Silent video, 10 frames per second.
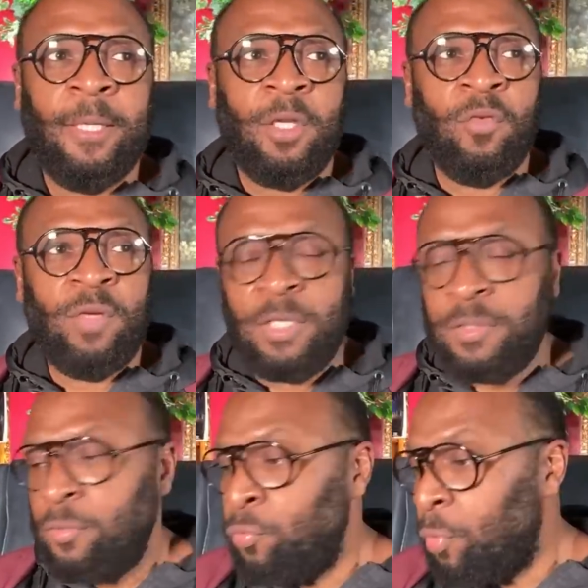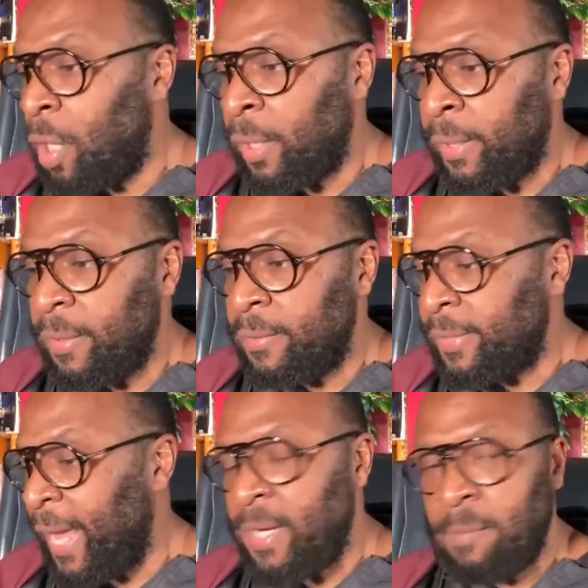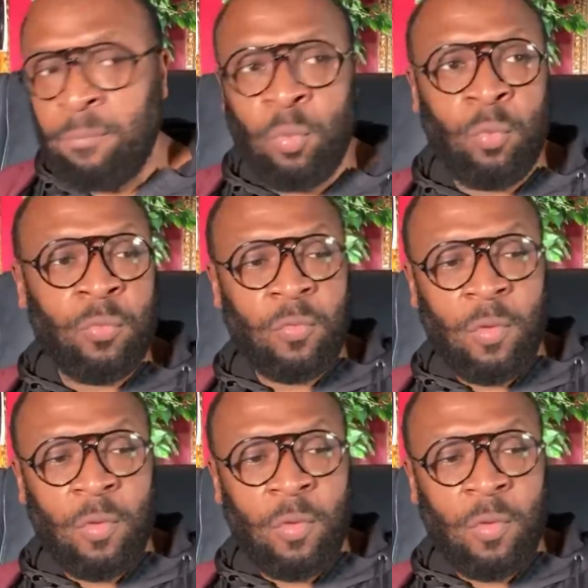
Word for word: You need to uh, get a tanning booth